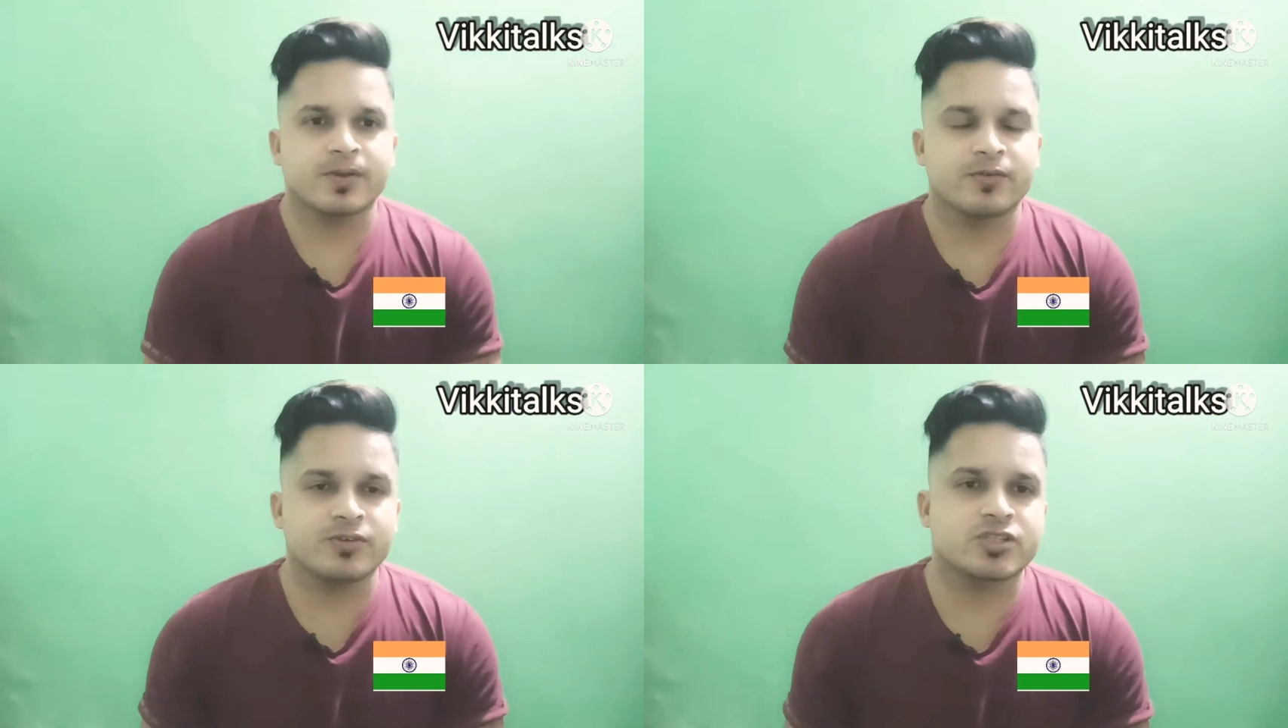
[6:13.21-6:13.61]

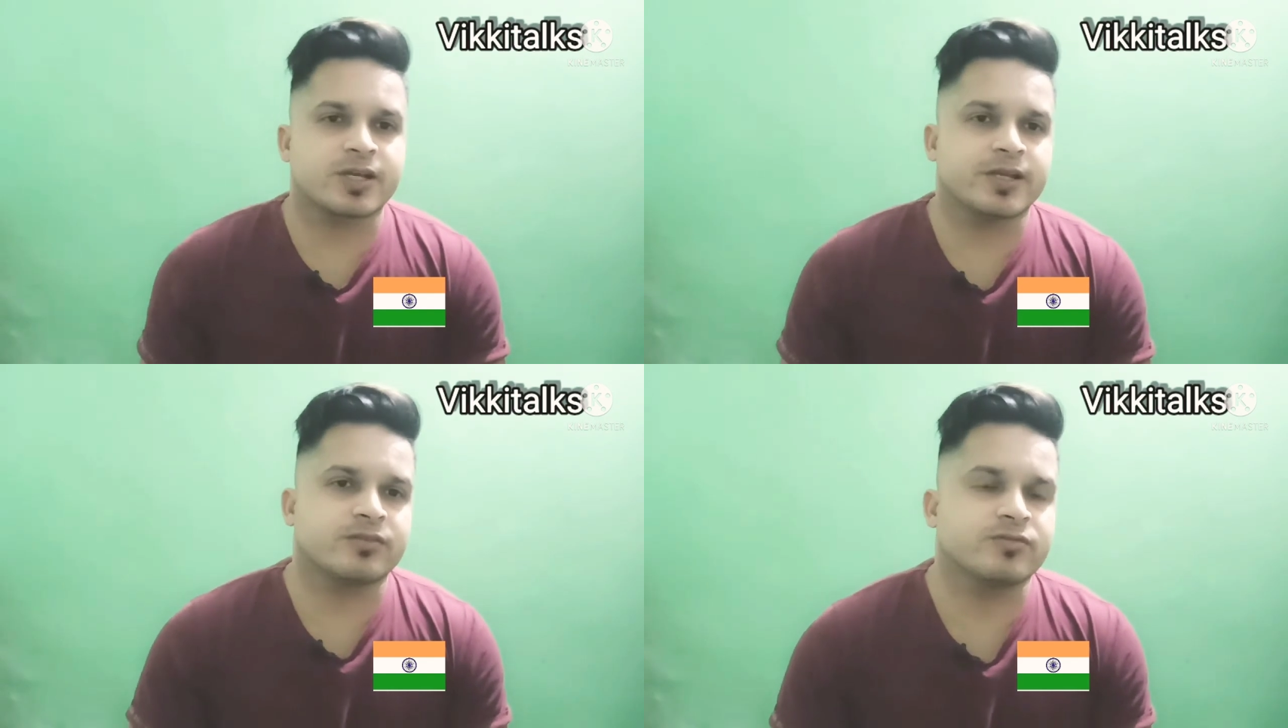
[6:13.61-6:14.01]
Which
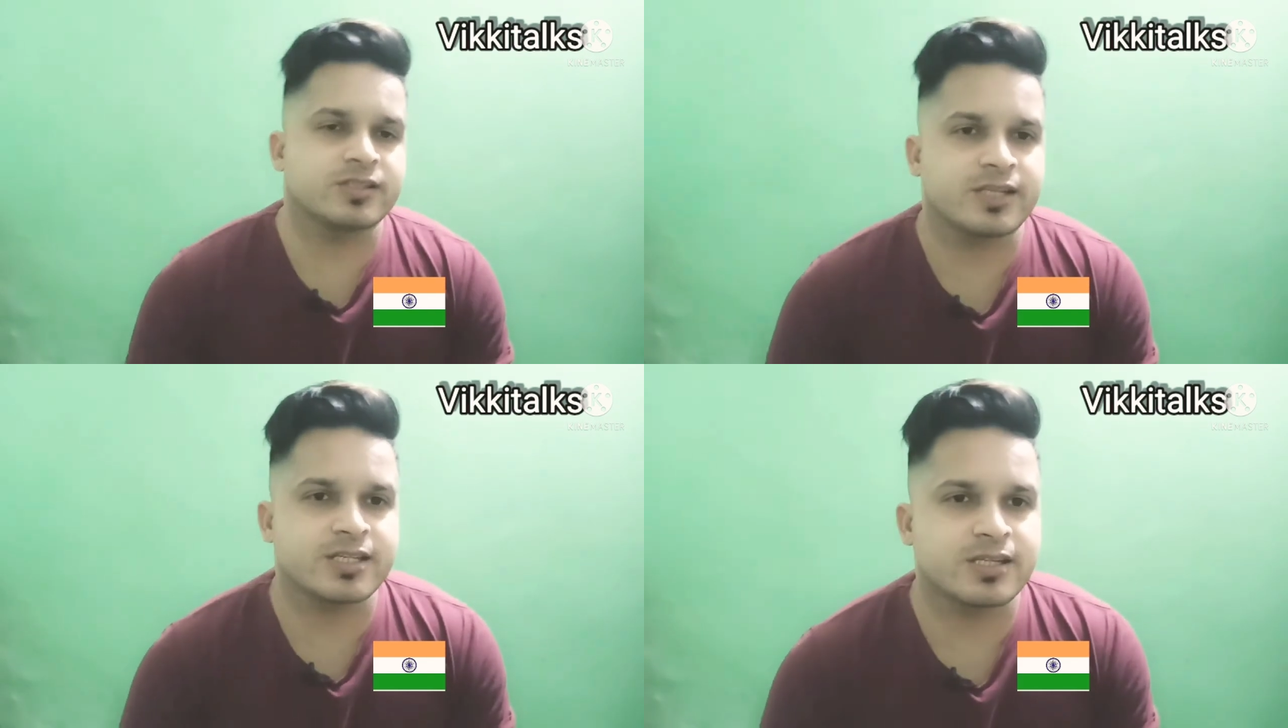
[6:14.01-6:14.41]
kind of the
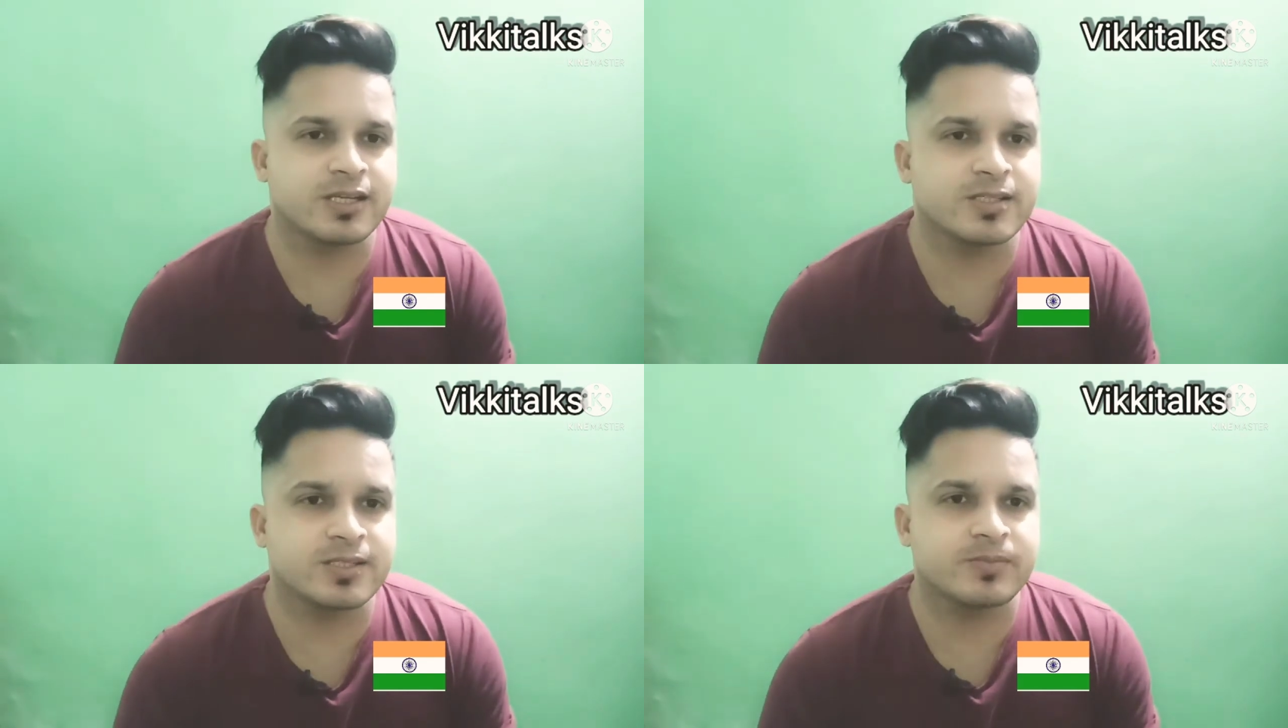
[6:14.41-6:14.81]

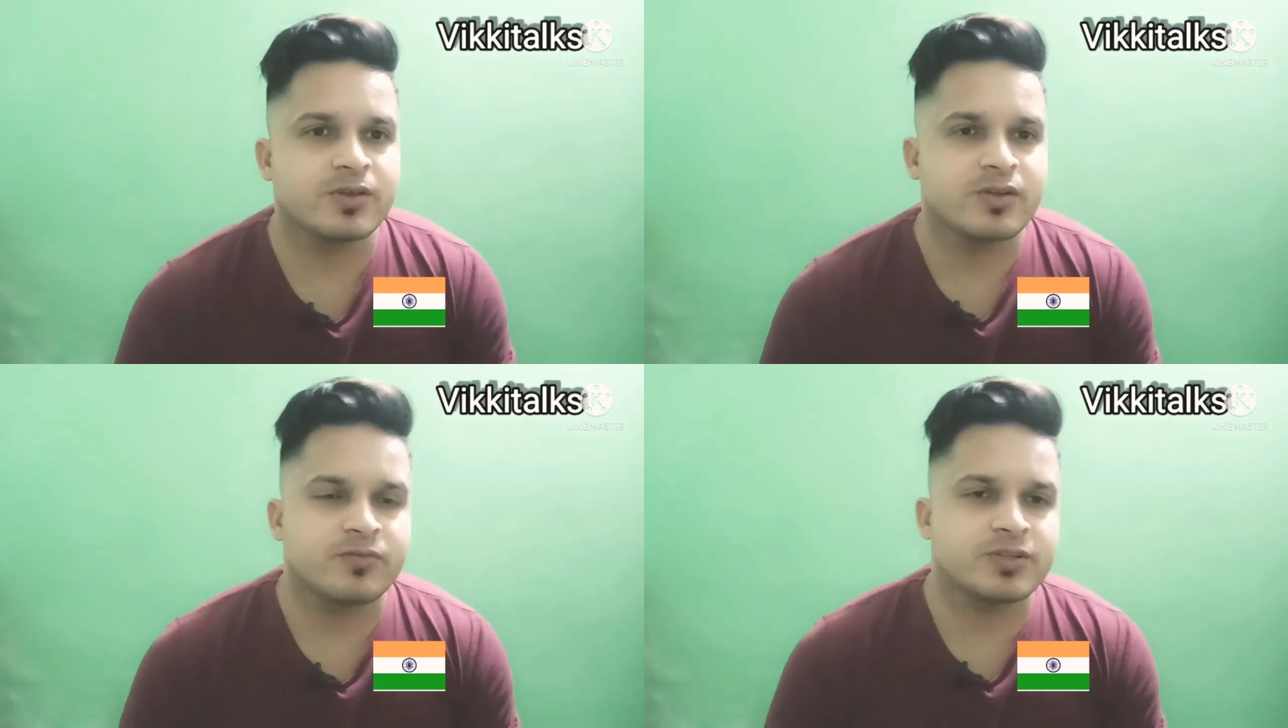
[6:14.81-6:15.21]
nationalism?
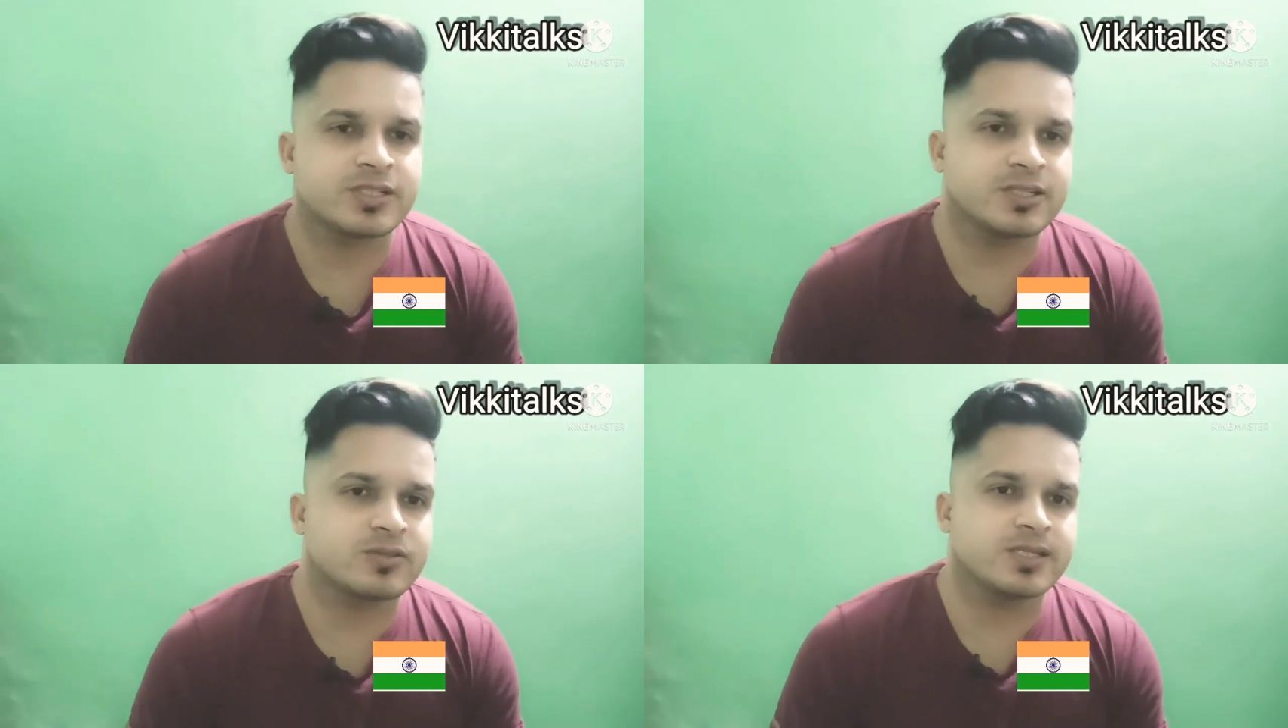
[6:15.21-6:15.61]
What are
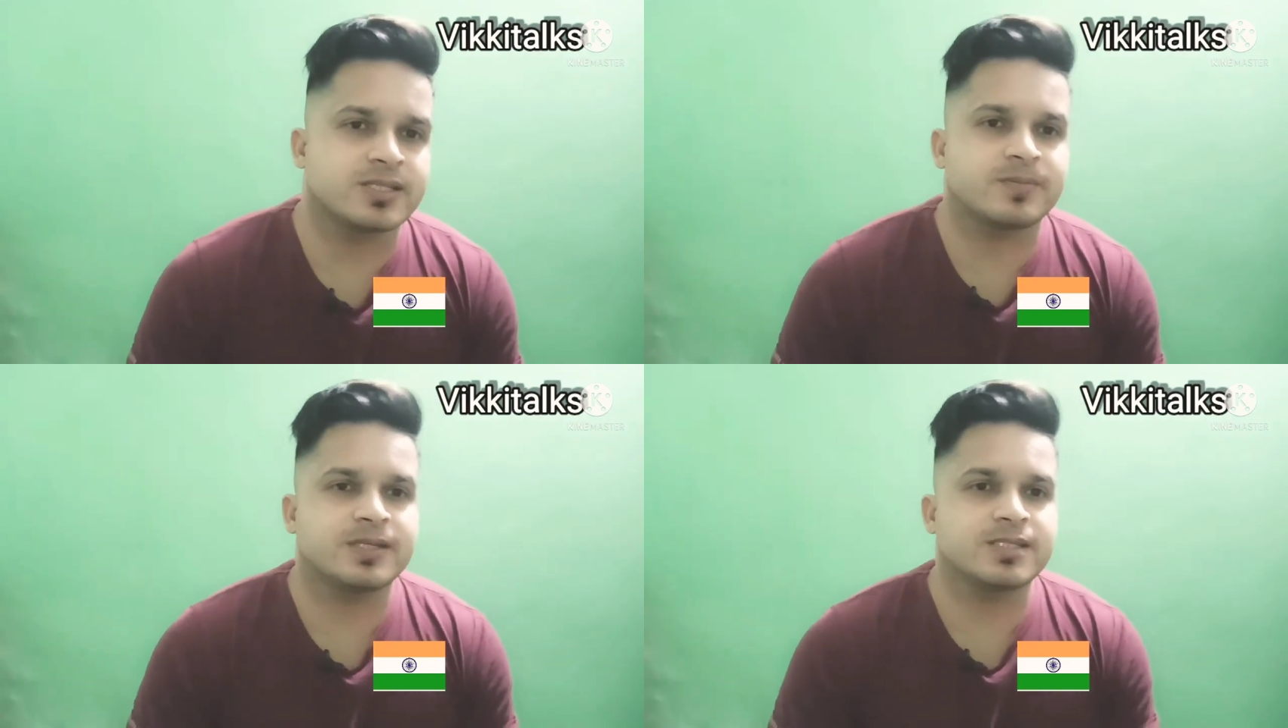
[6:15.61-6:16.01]
your
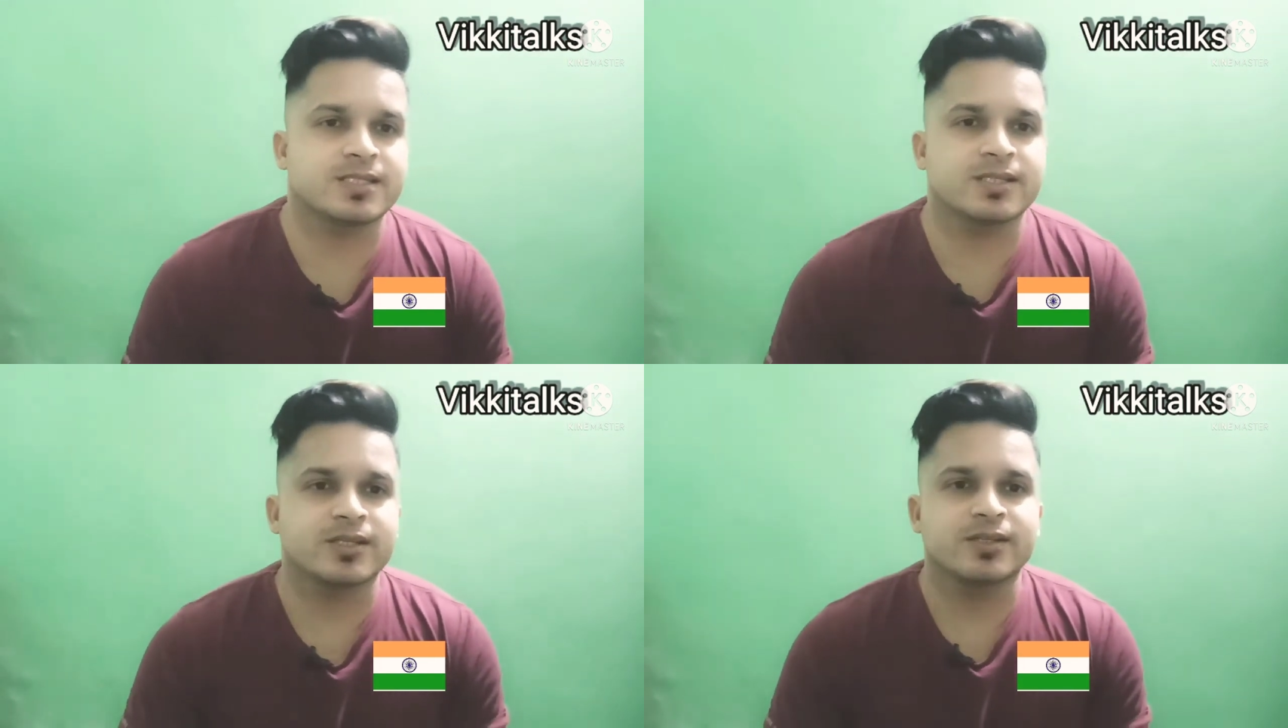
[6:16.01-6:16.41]
sentiments?